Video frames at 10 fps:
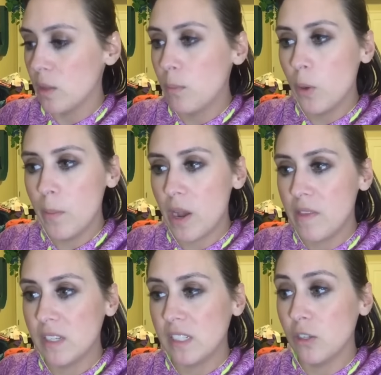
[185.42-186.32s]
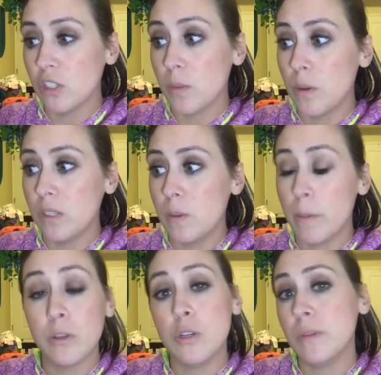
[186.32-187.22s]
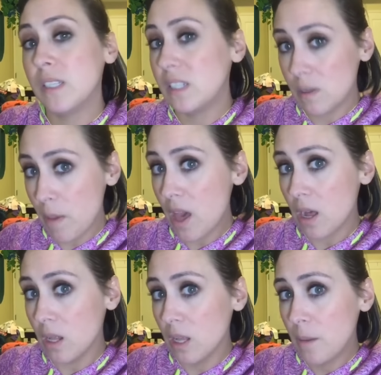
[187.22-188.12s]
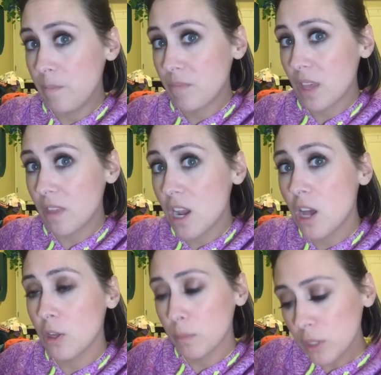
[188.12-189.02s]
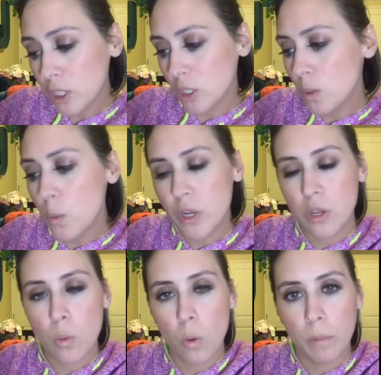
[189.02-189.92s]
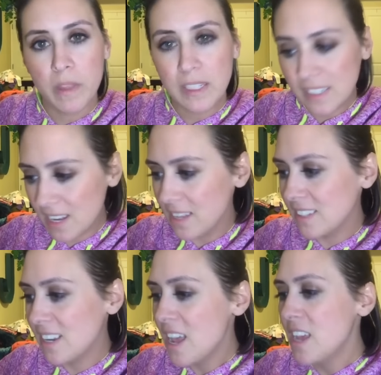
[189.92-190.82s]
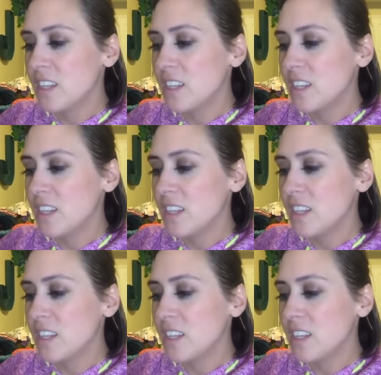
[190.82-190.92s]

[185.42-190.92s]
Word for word: And the point behind this is you're supposed to be able to smell the color blue when you warm these scents.